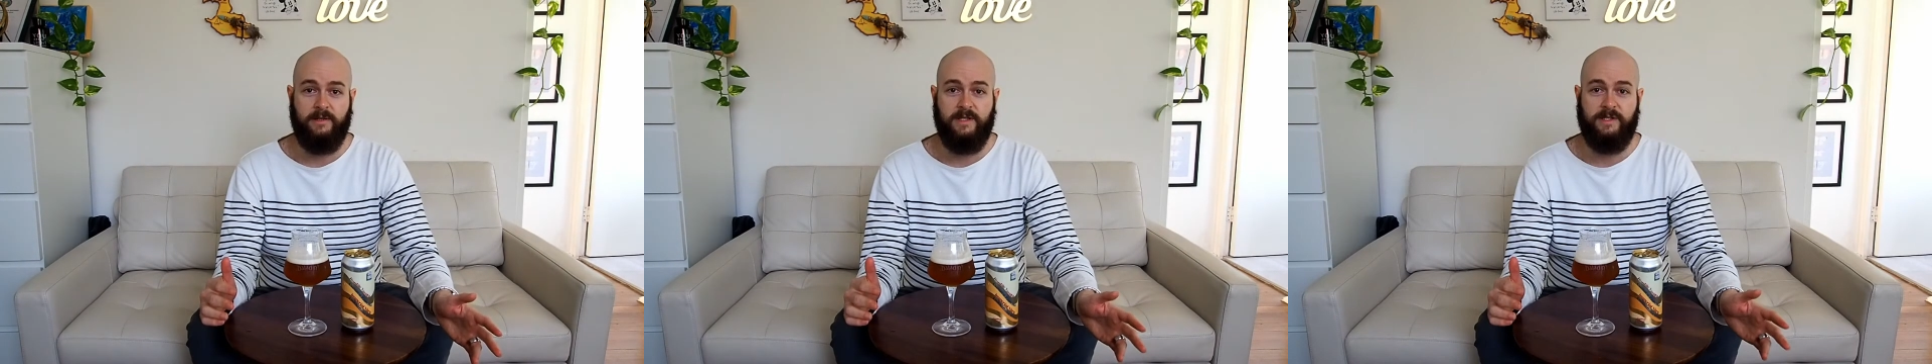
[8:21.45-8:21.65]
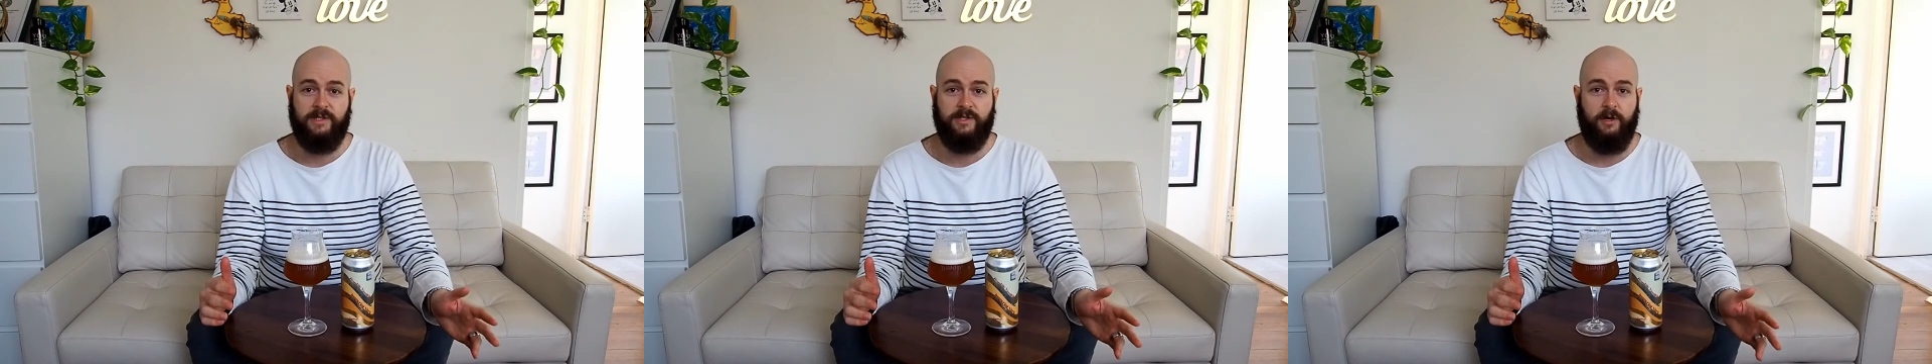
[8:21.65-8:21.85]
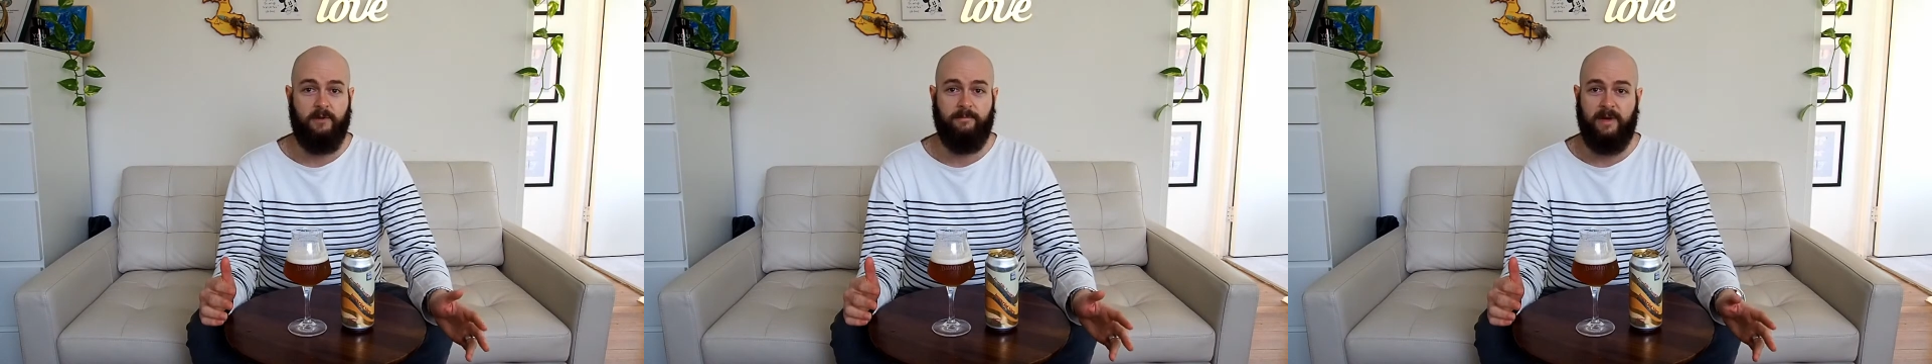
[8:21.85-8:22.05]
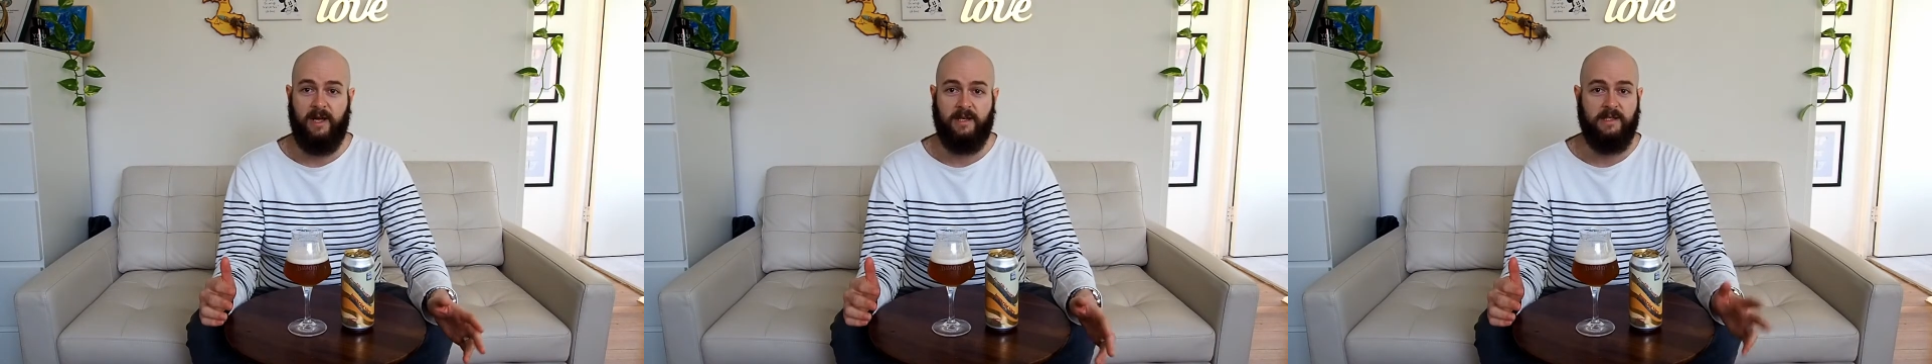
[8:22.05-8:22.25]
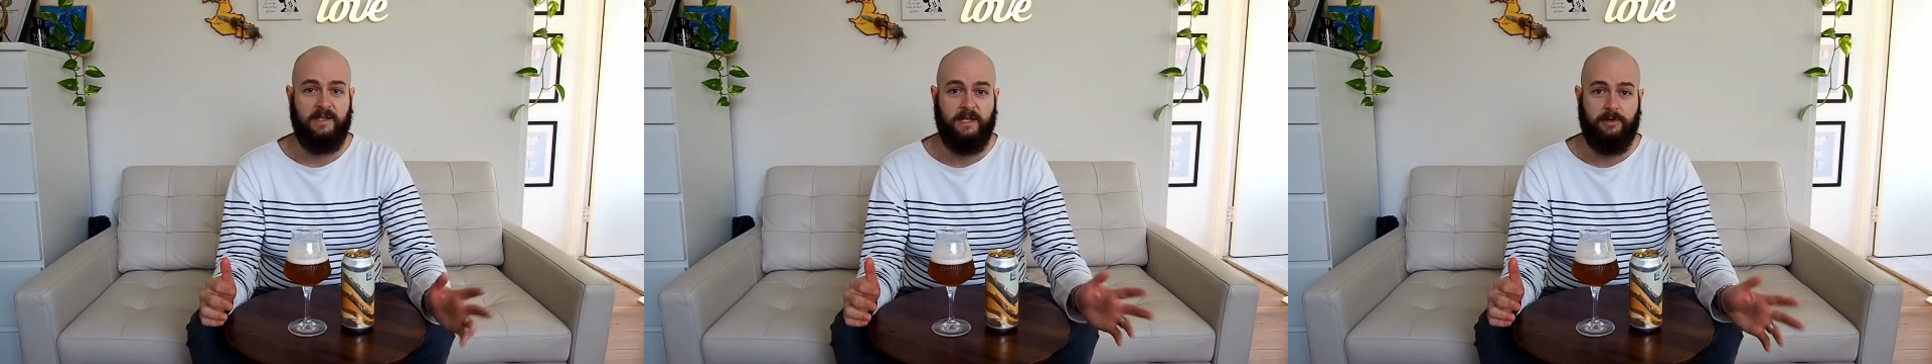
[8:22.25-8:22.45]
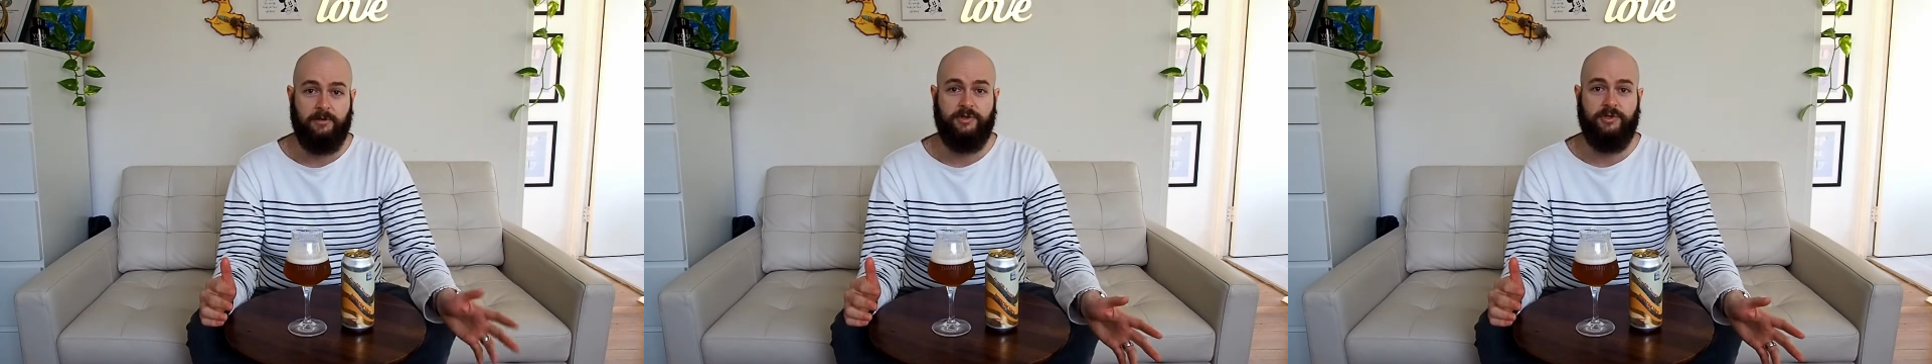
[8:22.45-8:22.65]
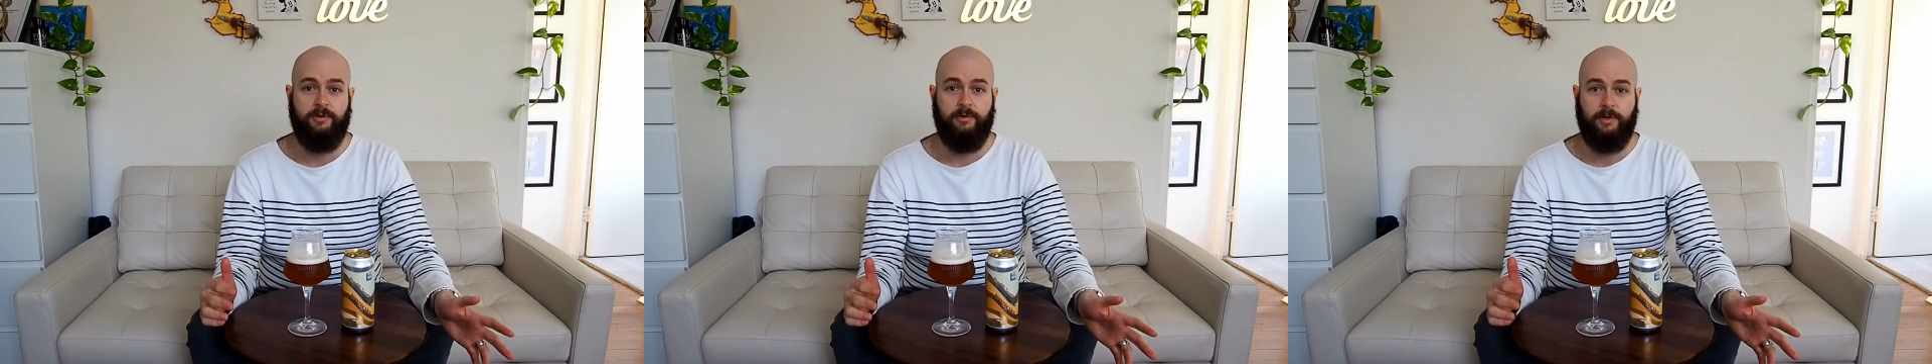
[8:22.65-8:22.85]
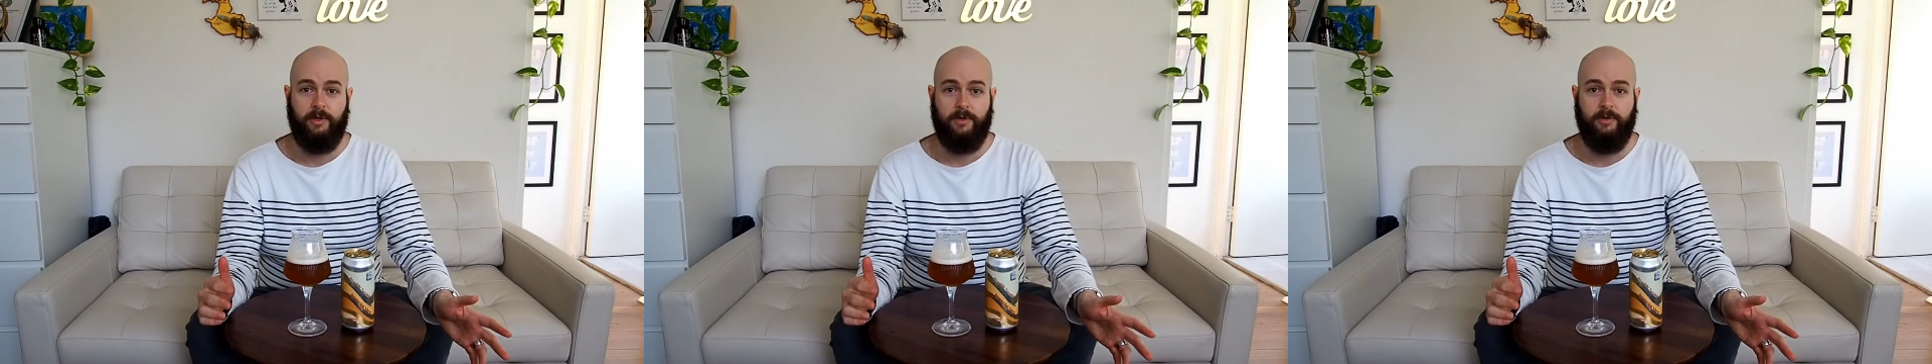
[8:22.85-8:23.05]
this is going back a year or two
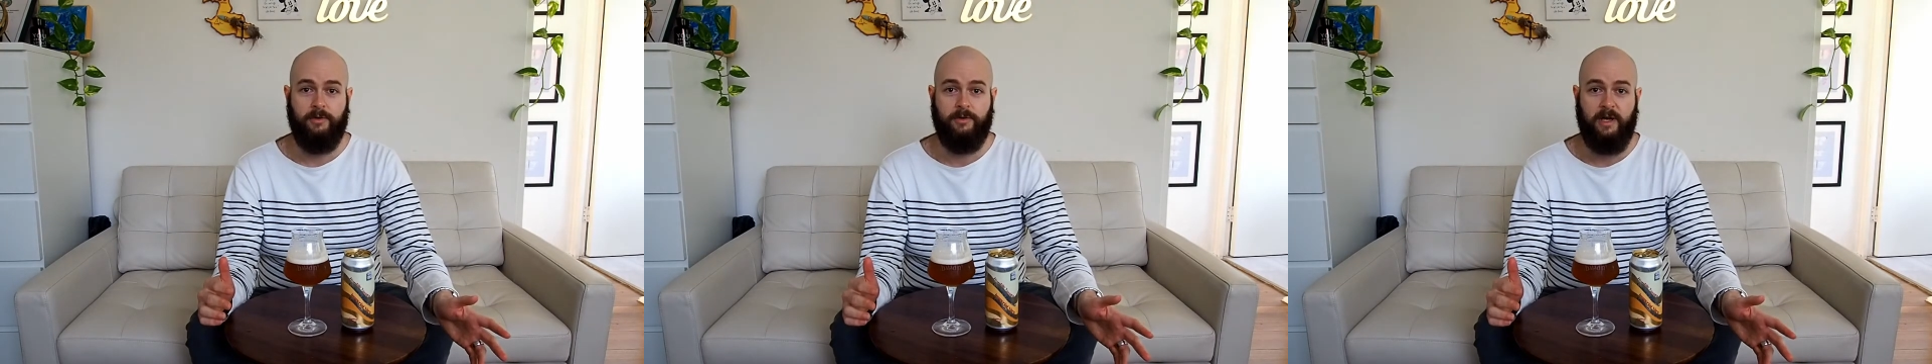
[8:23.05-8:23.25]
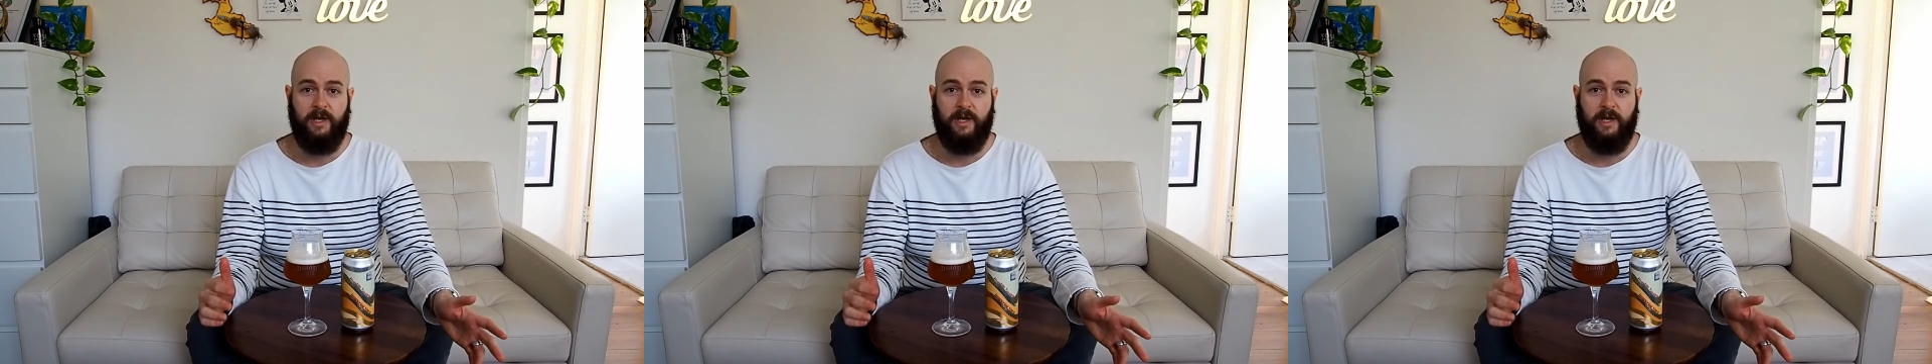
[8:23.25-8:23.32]
ago,